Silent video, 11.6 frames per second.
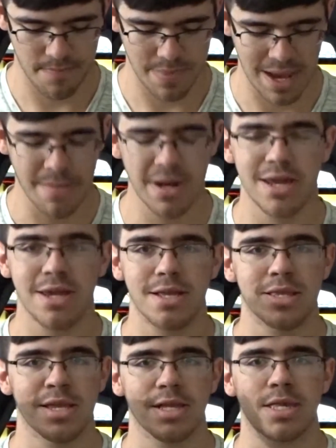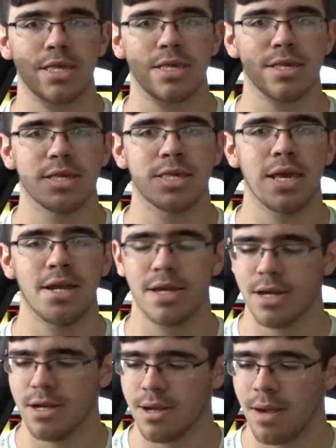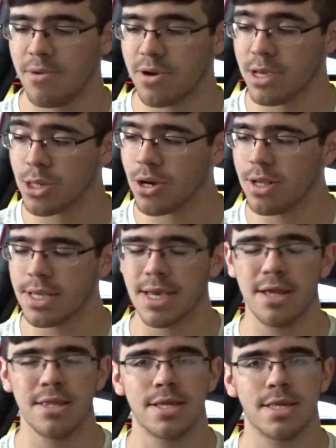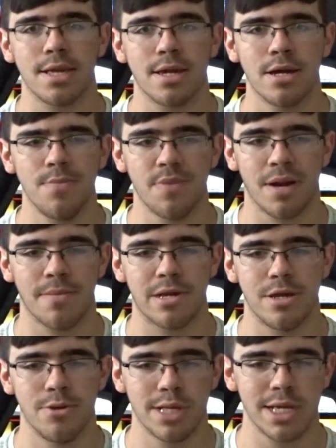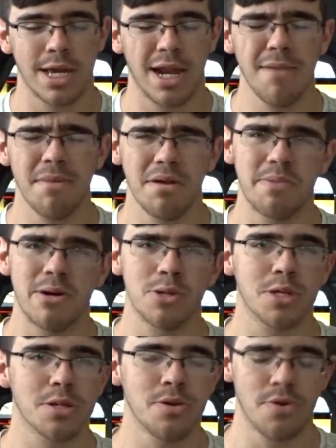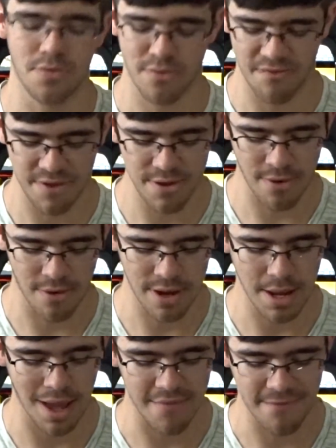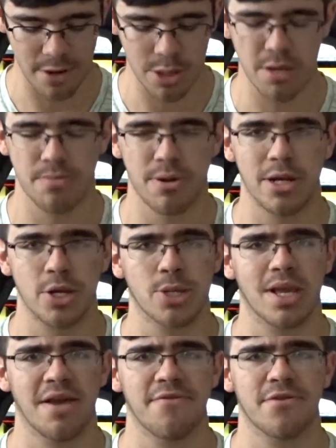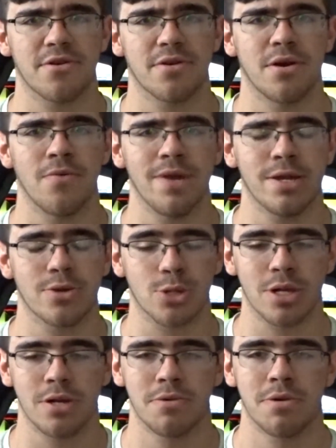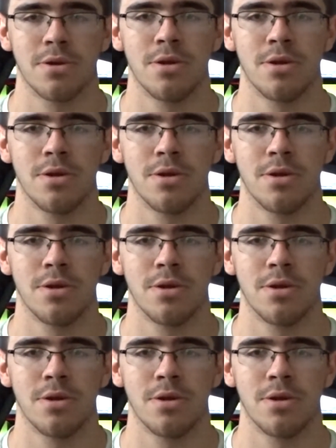I'm going to get this setting up. I'm going to get started setting this thing up, and I'm going to use it, and I'm going to post a little review on it, like first impressions after a week or so.